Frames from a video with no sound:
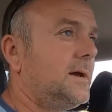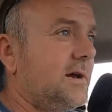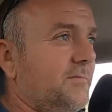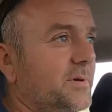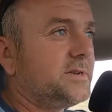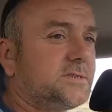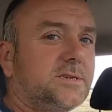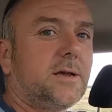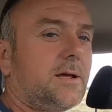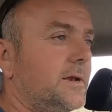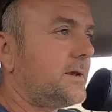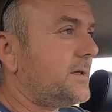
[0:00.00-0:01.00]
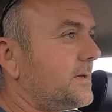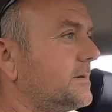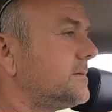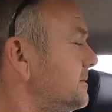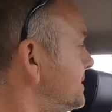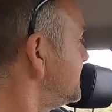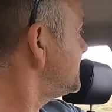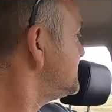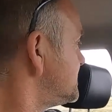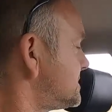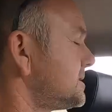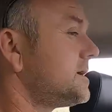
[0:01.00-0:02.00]
I've been turning it,
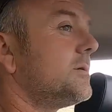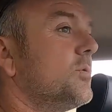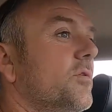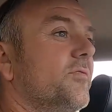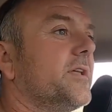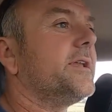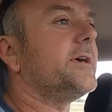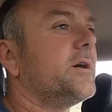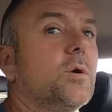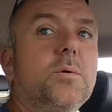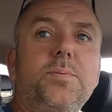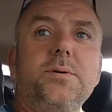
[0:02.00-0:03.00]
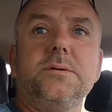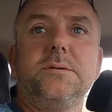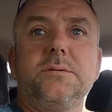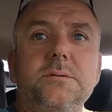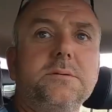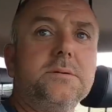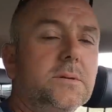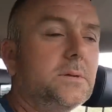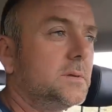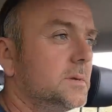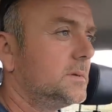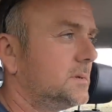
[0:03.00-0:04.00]
he's waffling it up, and
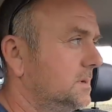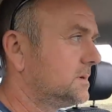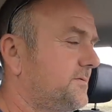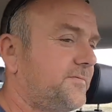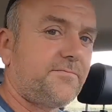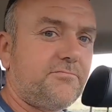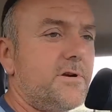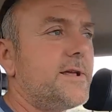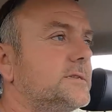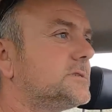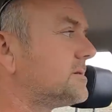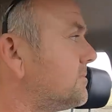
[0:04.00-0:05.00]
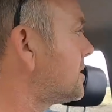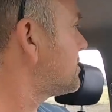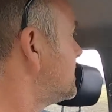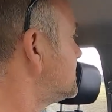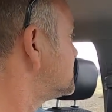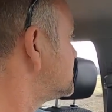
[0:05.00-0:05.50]
rain tomorrow,